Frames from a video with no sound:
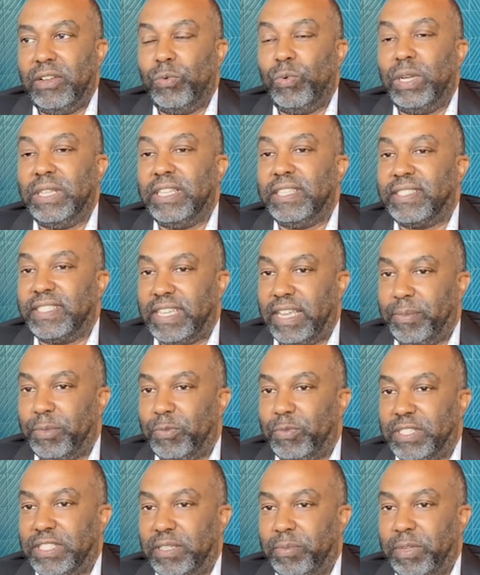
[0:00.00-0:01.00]
when the
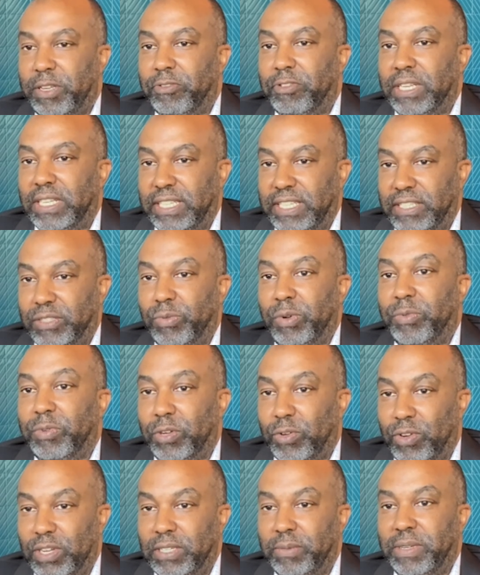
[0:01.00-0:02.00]
statement was to be released, we were
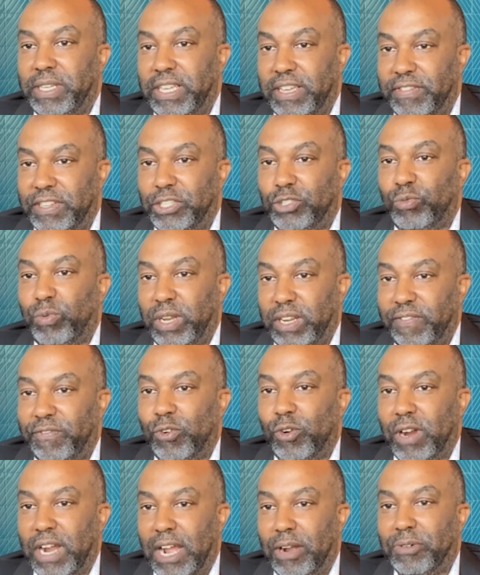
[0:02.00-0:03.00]
going to be given
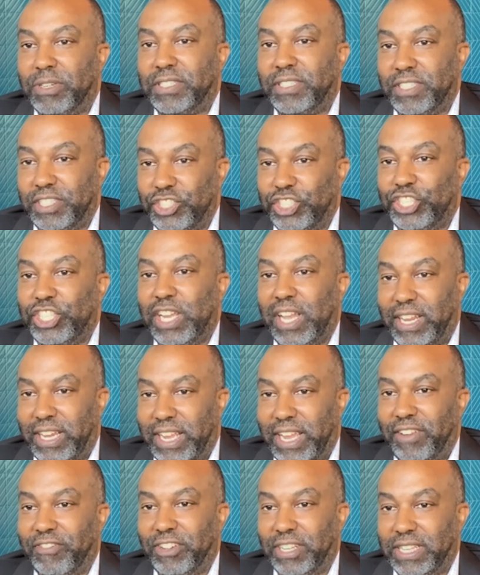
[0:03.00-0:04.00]
24 hours to shut
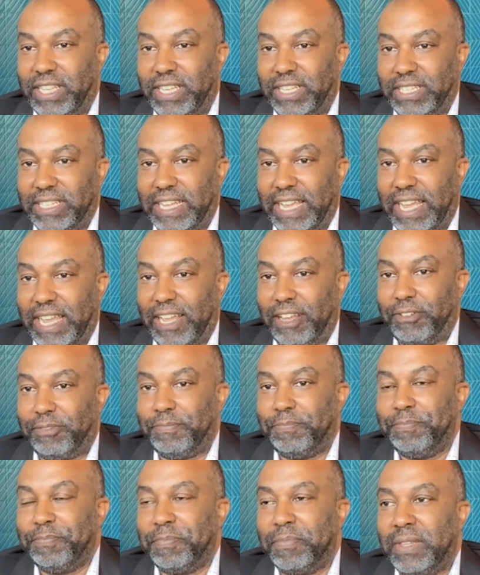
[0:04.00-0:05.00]
everything
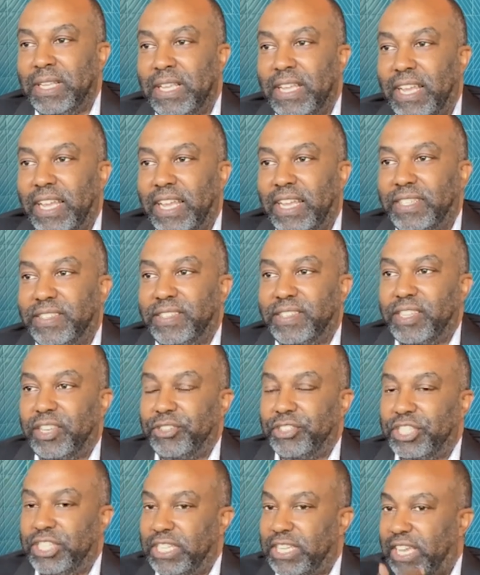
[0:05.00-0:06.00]
down. And
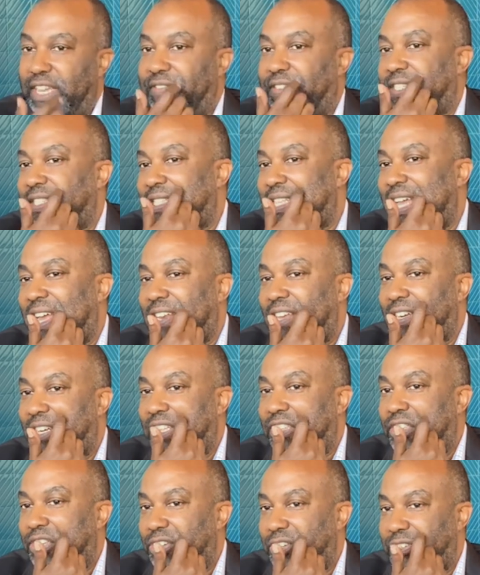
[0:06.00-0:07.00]
so she gave us that on
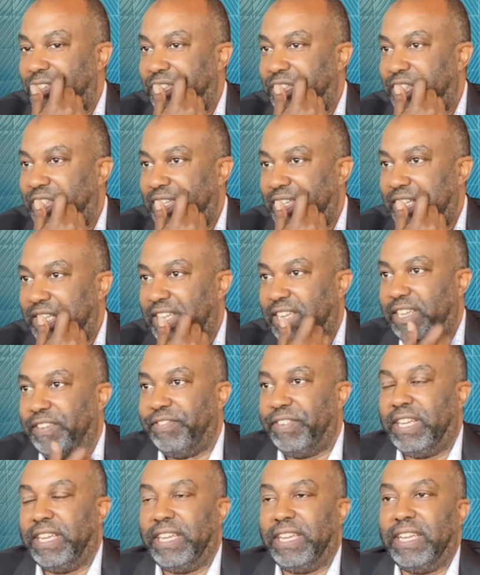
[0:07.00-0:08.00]
a Thursday
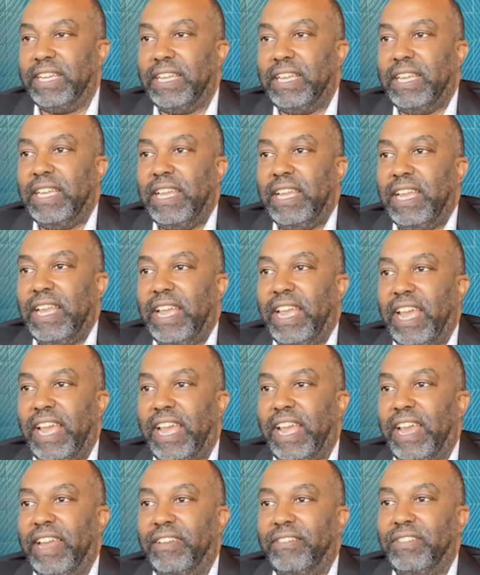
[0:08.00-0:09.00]
evening,
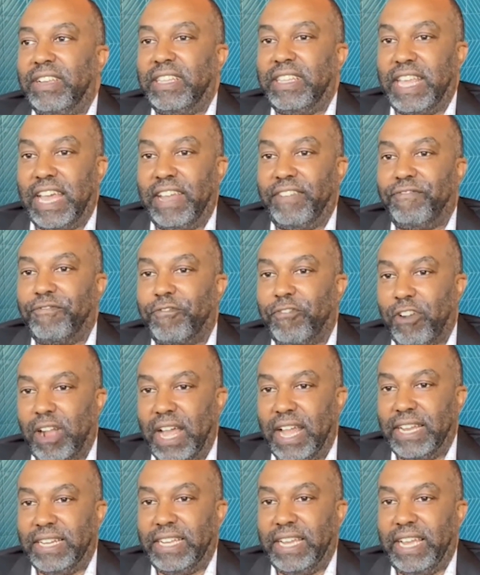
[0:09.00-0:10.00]
and that
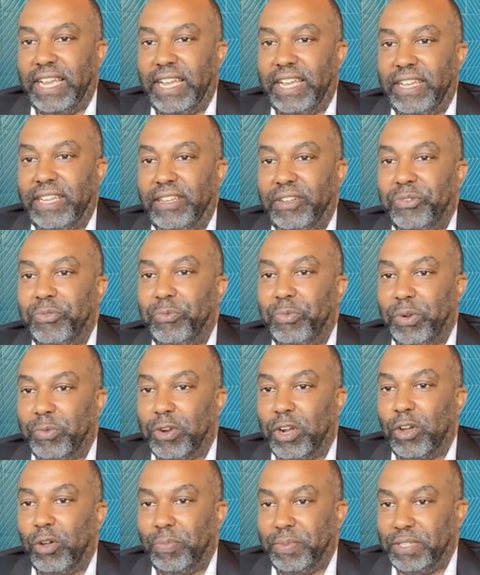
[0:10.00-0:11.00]
Friday we
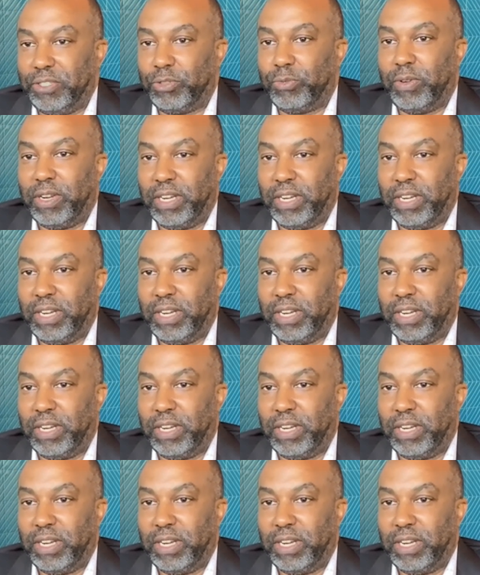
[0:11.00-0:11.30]
were open